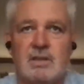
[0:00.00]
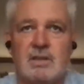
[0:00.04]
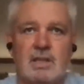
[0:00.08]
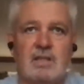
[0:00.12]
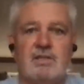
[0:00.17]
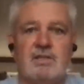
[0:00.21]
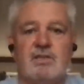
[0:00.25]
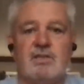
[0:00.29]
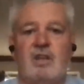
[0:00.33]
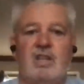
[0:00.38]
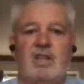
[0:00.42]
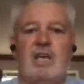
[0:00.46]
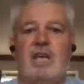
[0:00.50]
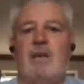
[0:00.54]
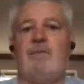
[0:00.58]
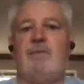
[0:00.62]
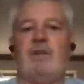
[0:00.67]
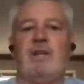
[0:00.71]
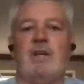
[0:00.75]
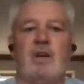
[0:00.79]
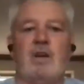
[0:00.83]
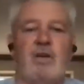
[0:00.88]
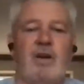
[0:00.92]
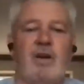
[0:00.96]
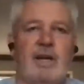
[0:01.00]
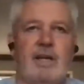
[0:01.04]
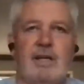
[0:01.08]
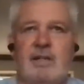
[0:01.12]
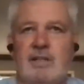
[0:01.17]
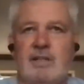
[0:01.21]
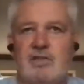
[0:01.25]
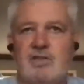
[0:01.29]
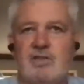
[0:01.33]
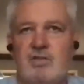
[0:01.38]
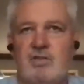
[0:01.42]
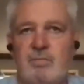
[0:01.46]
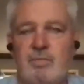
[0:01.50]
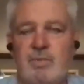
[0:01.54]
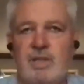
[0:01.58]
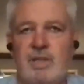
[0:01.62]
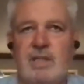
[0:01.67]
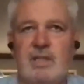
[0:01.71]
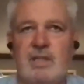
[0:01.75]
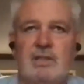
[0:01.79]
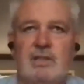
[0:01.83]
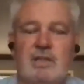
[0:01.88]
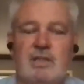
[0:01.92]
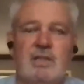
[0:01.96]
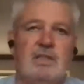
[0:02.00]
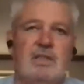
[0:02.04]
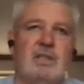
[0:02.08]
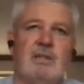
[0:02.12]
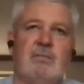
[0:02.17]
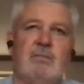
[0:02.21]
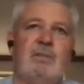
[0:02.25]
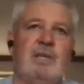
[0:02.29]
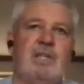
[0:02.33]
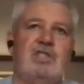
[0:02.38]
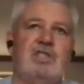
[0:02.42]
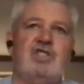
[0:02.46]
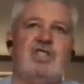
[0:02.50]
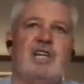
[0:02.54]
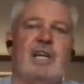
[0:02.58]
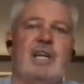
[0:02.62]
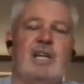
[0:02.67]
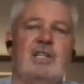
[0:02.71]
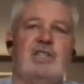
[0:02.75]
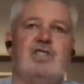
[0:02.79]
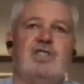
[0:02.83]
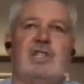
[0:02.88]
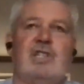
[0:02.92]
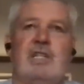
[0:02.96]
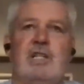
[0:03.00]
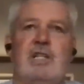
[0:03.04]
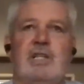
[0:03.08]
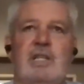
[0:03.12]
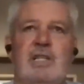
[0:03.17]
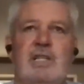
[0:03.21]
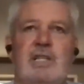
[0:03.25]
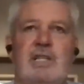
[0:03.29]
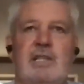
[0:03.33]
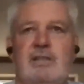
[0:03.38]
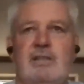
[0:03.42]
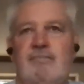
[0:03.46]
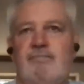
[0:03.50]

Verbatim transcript: it's either having a crack at us or being being challenging, and then